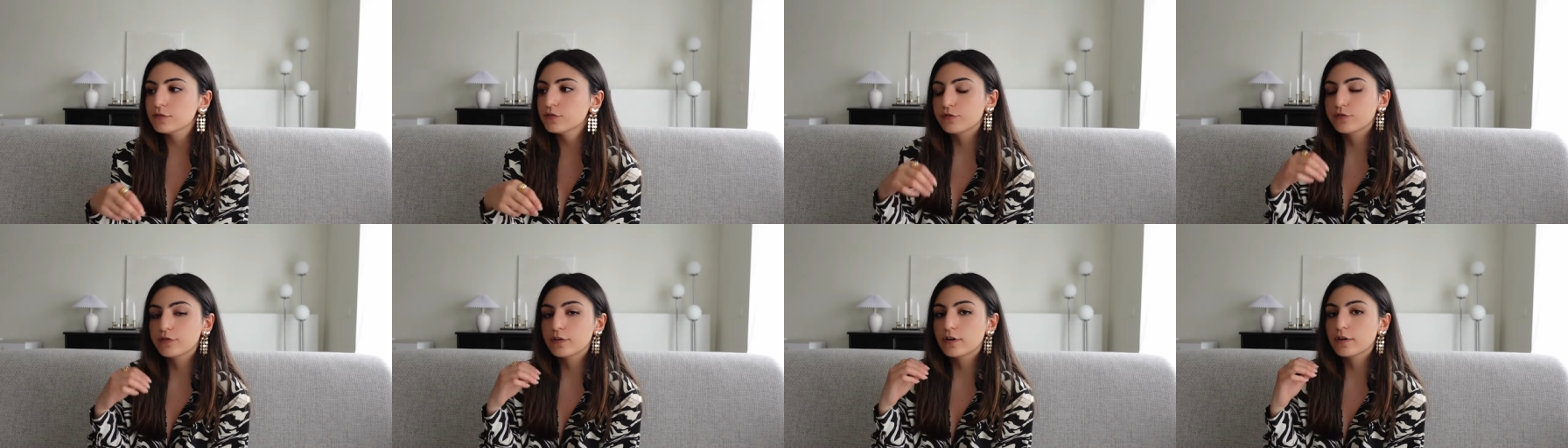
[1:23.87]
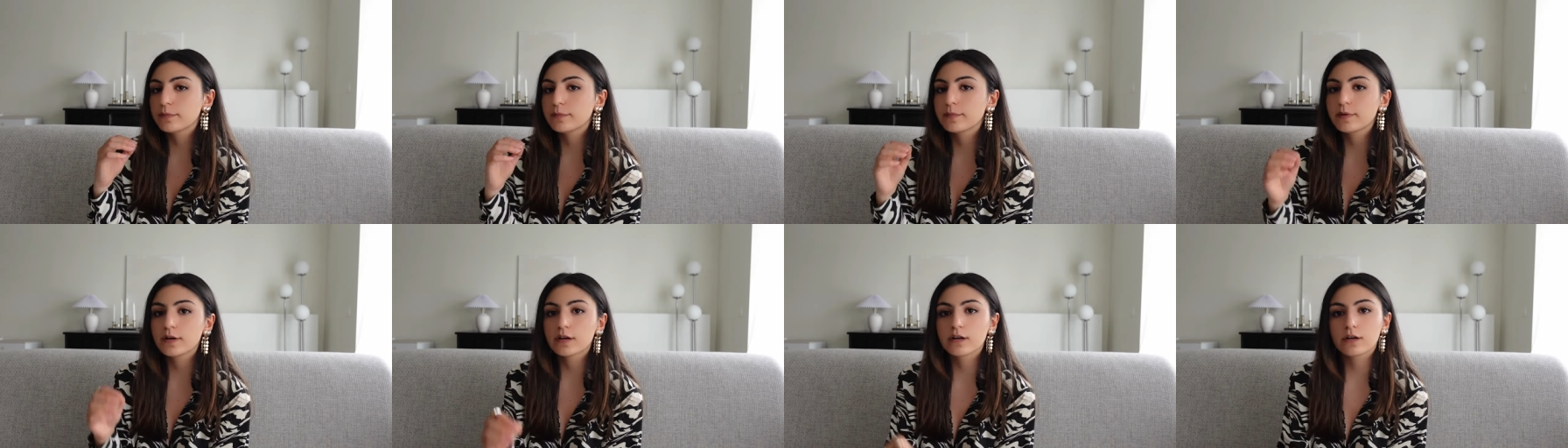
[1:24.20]

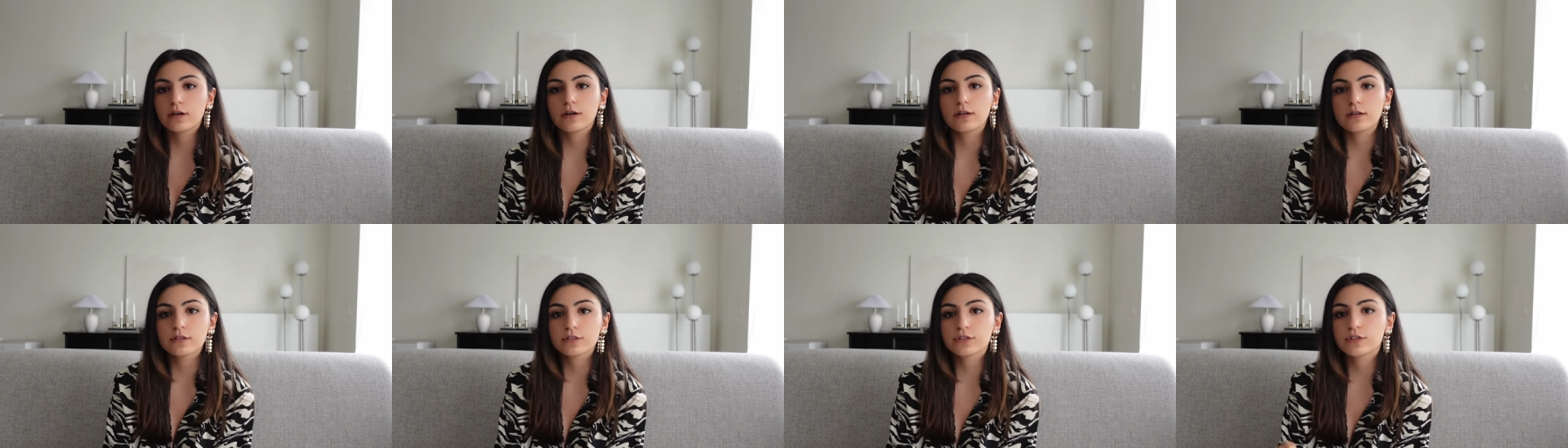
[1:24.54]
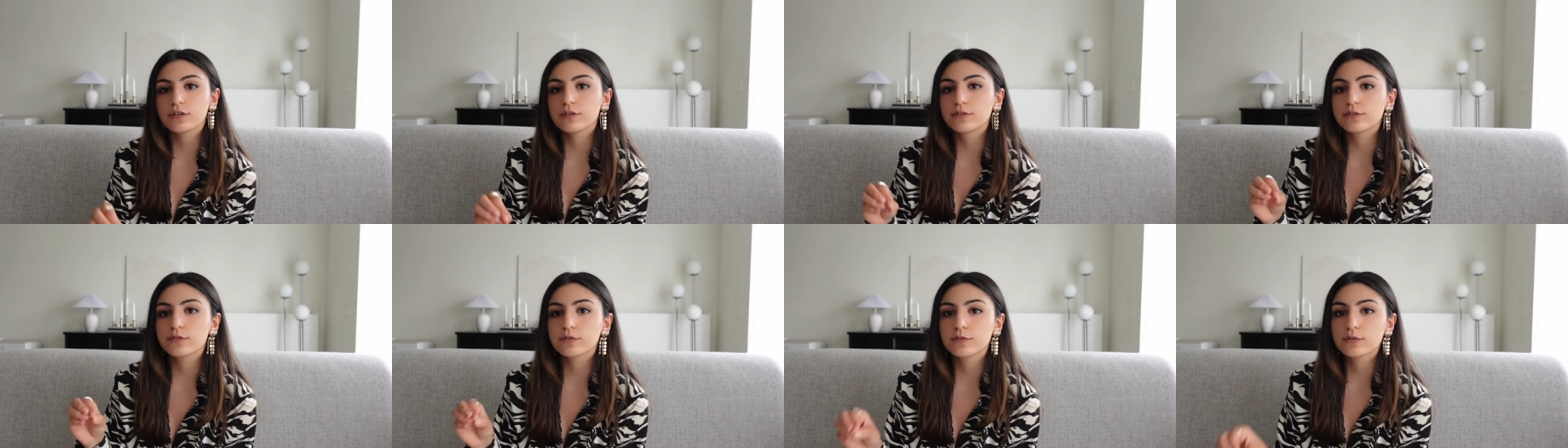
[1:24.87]
from
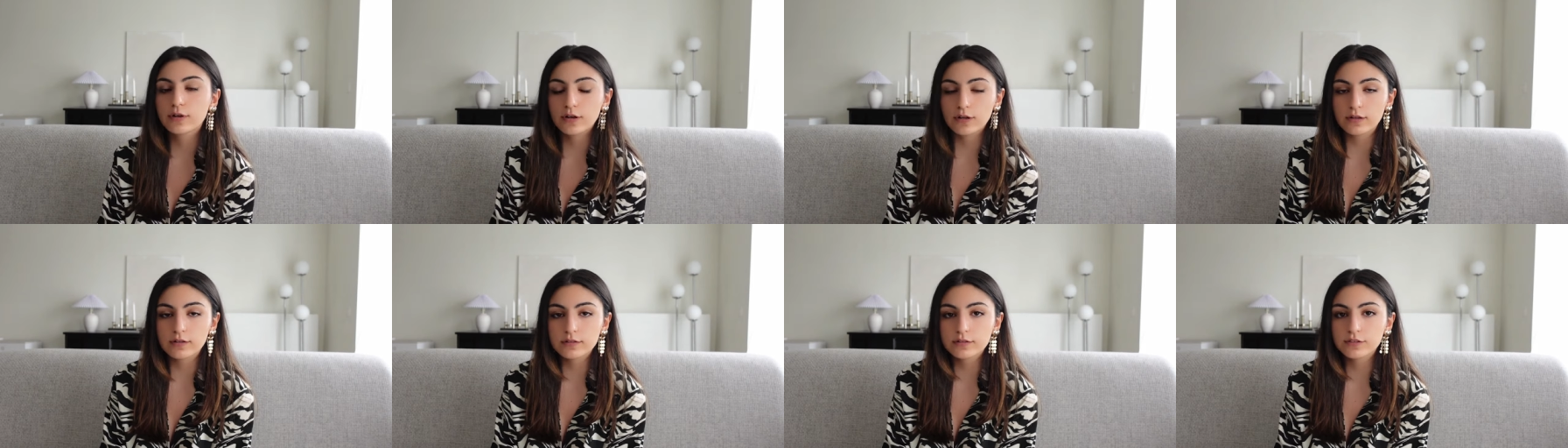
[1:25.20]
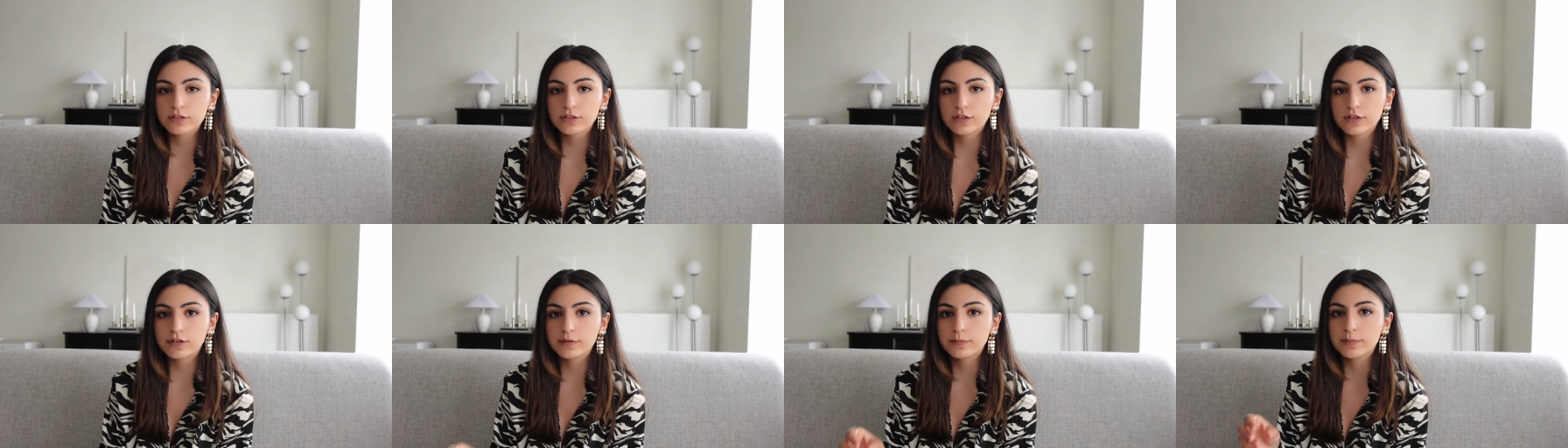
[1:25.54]
culture to
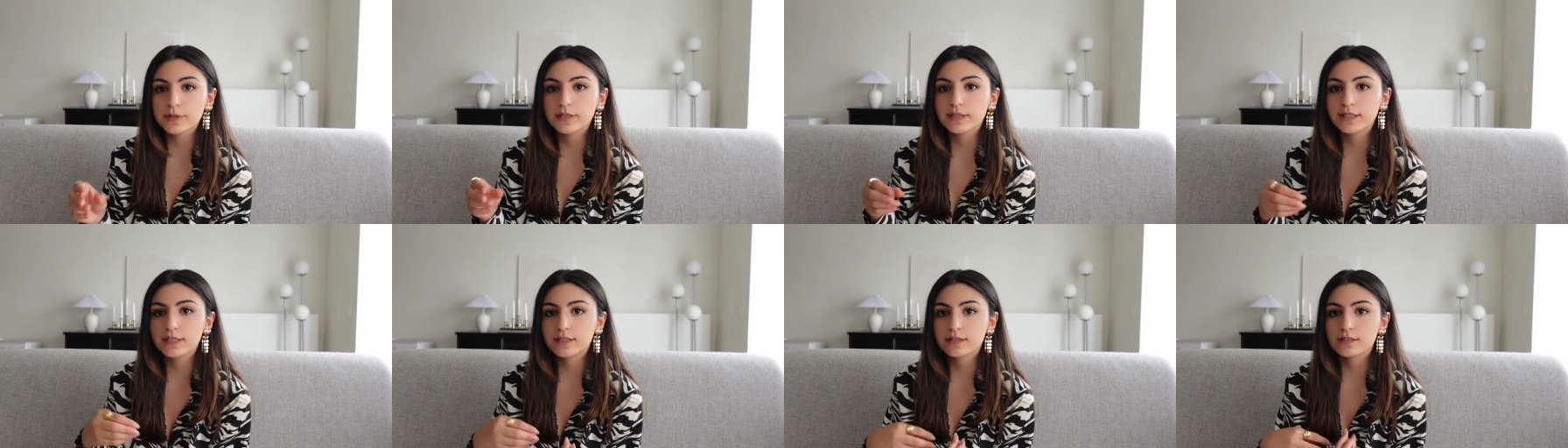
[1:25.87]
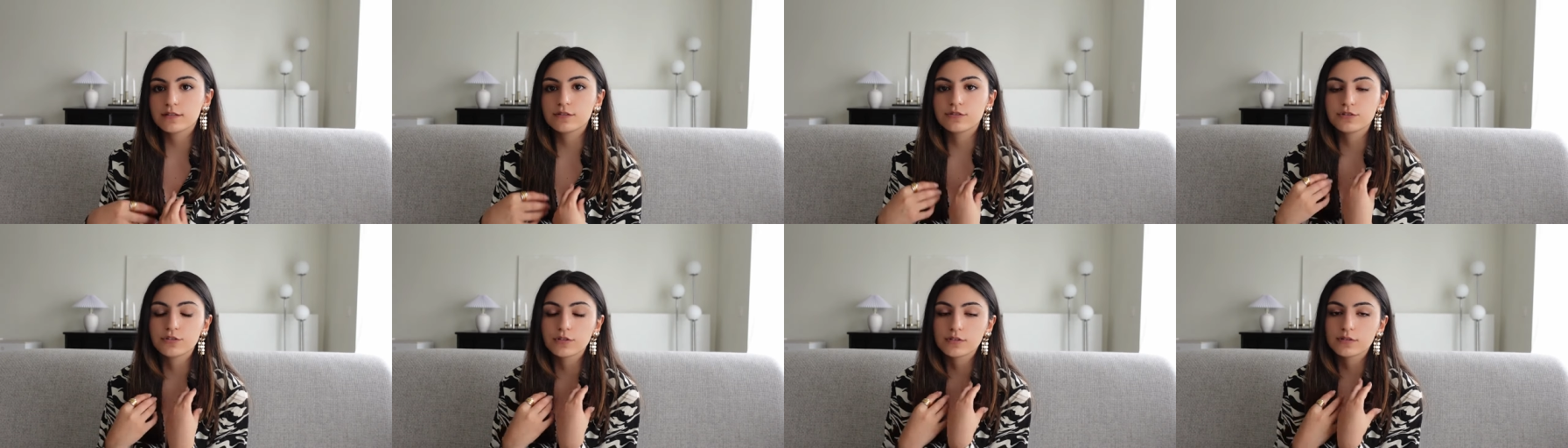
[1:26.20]
culture, but this
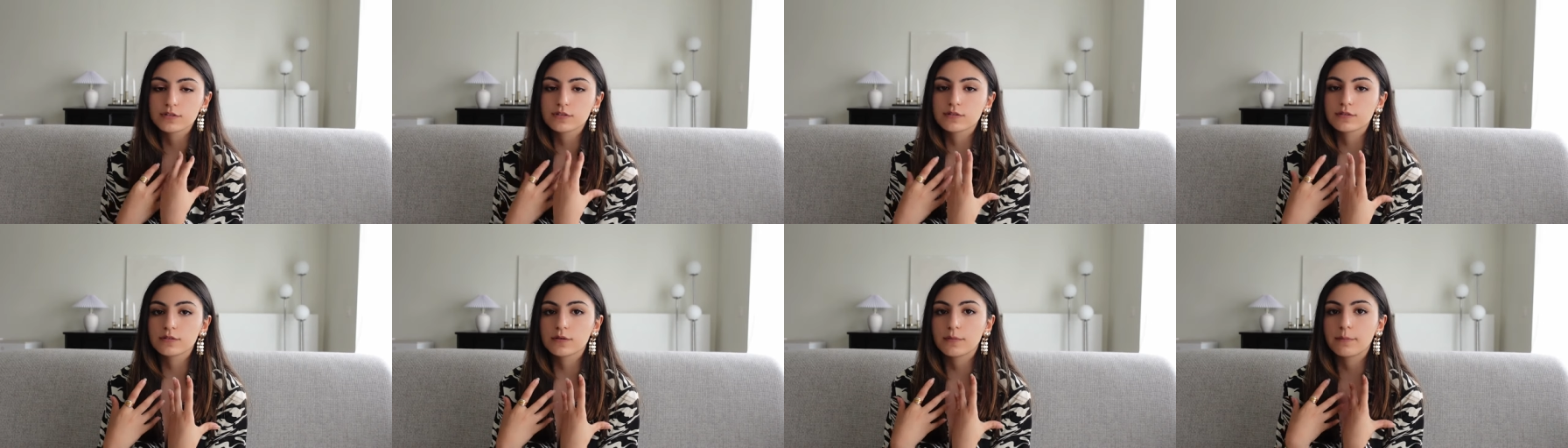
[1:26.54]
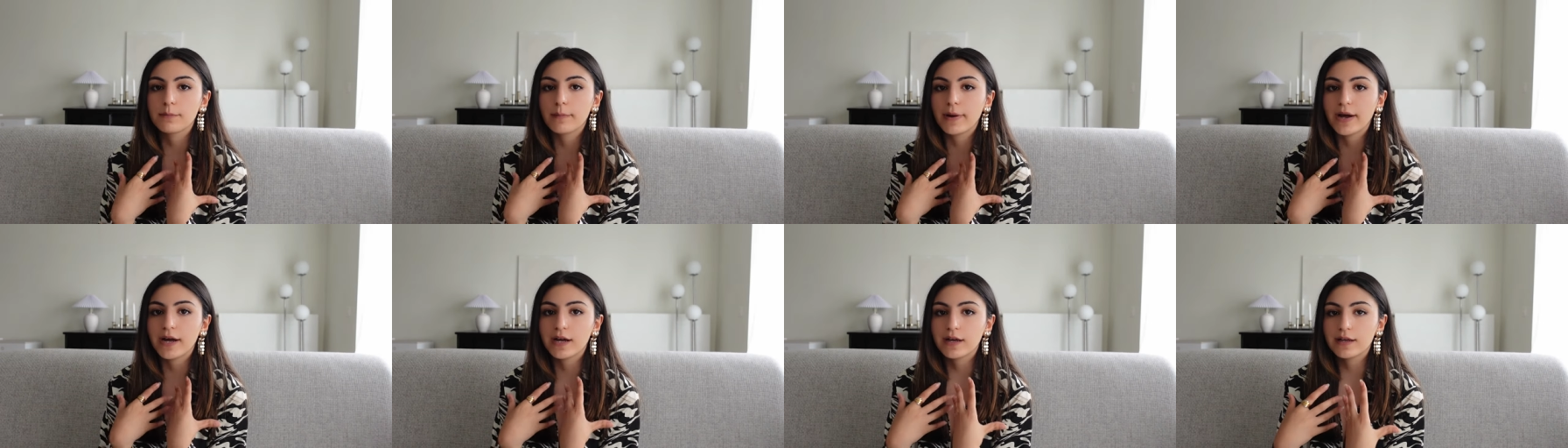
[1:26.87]
is just
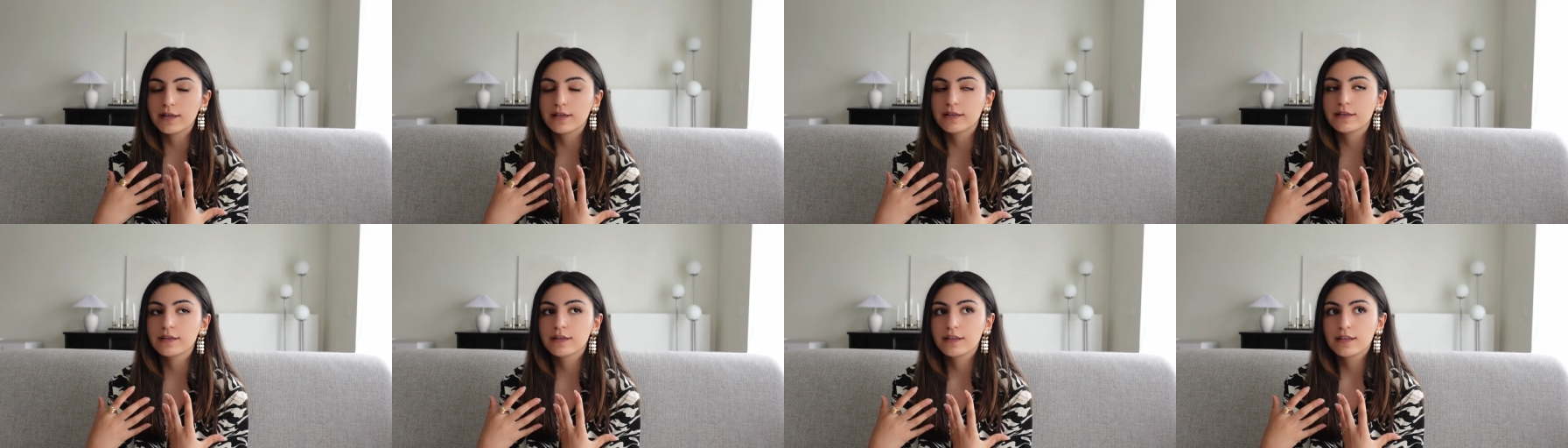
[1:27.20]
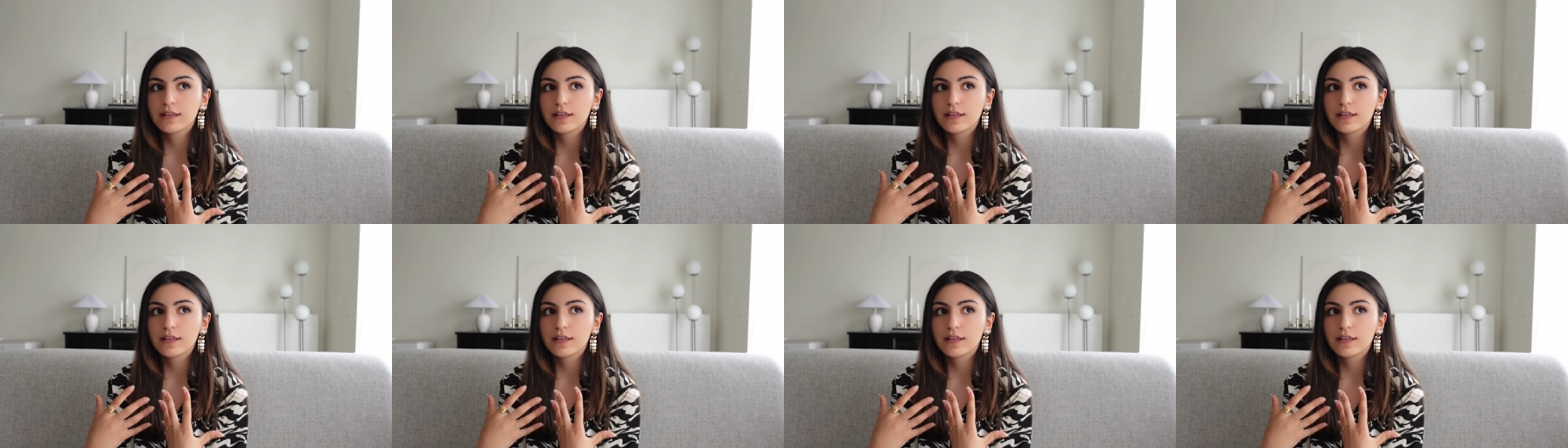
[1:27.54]
my